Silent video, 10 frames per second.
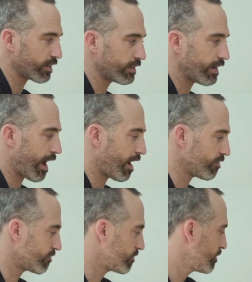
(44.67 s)
it in
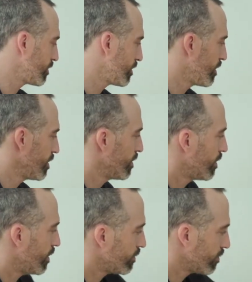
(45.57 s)

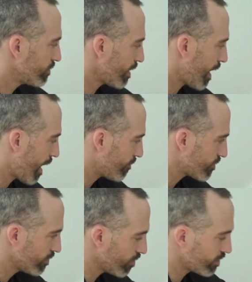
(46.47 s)
half, and use half
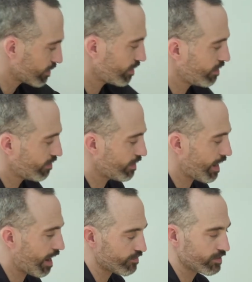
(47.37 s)
the nosing here and
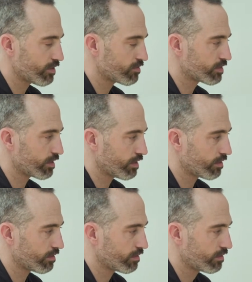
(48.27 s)
half the nosing
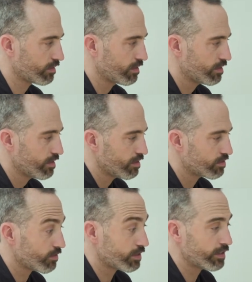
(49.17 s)
here.
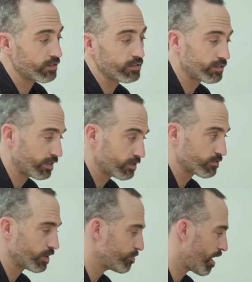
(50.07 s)
So the yield is
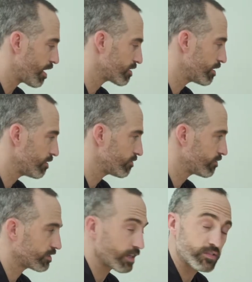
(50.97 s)
really
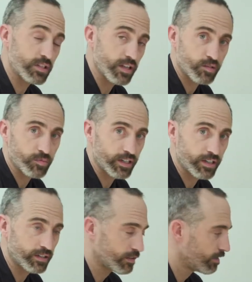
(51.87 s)
positive, saves you a lot of money